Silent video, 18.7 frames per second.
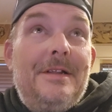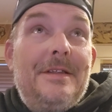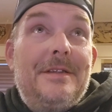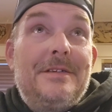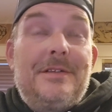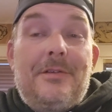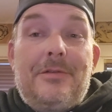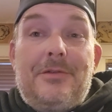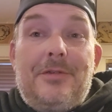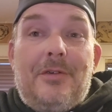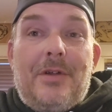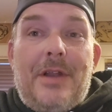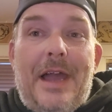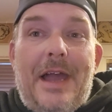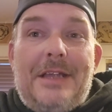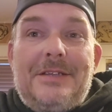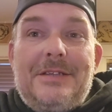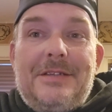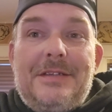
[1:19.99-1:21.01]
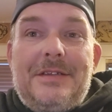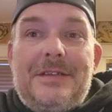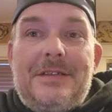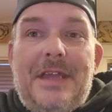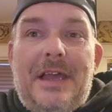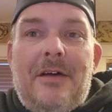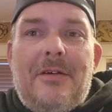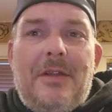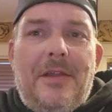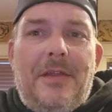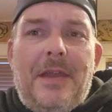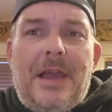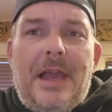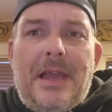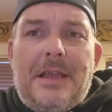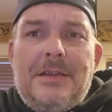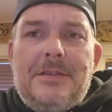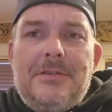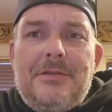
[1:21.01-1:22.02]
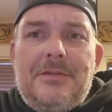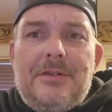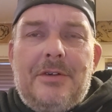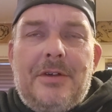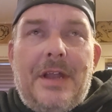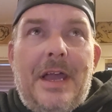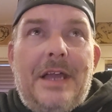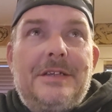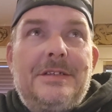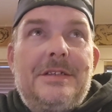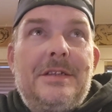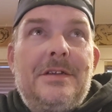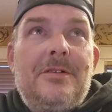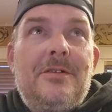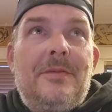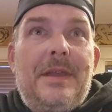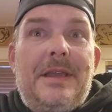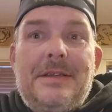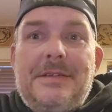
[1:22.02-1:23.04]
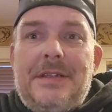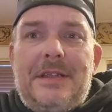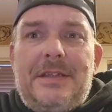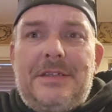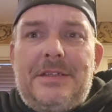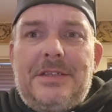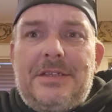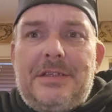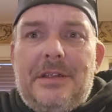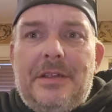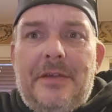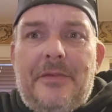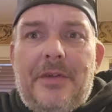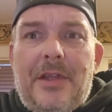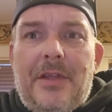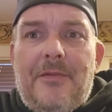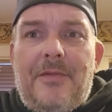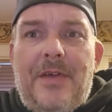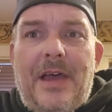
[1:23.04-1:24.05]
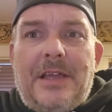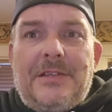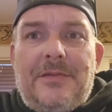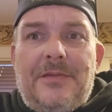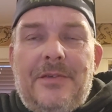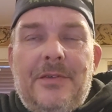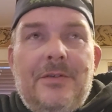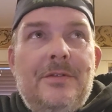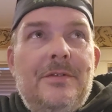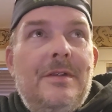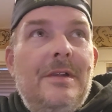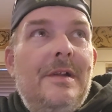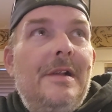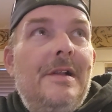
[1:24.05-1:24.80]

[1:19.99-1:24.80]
There's no DoorDash in this town. I think I can do DoorDash still because it's just delivering fast food.